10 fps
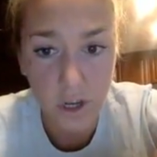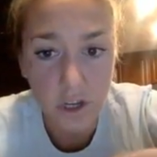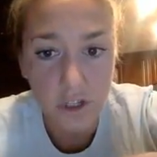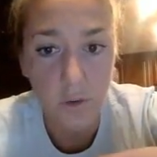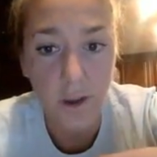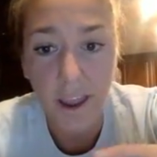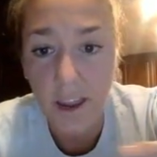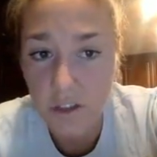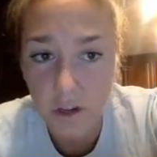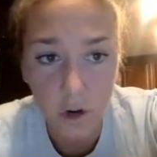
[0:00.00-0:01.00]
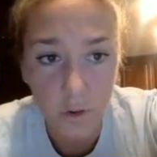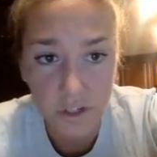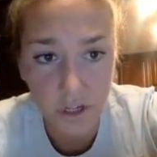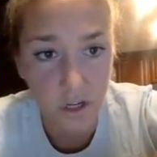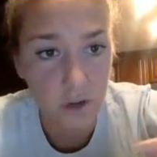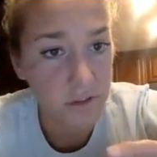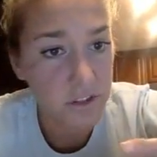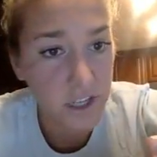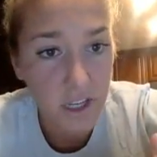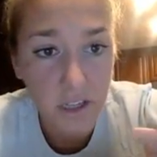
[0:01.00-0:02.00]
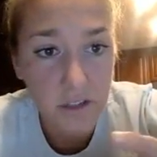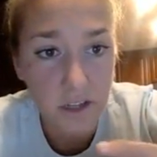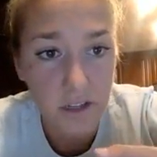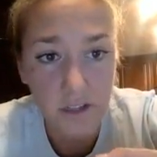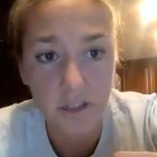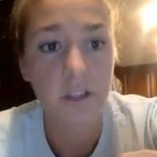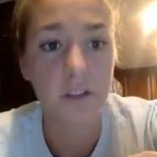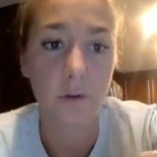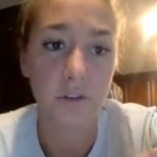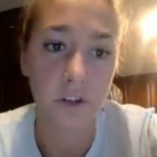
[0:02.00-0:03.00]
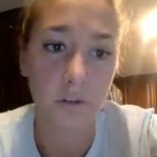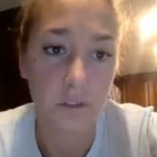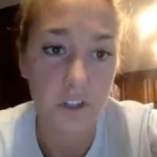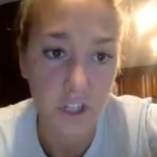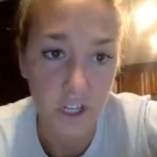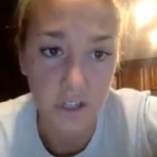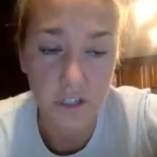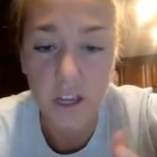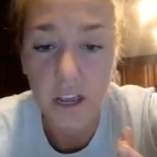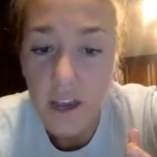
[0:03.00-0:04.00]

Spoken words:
So A's are always going to go with T's and C's always go with G's.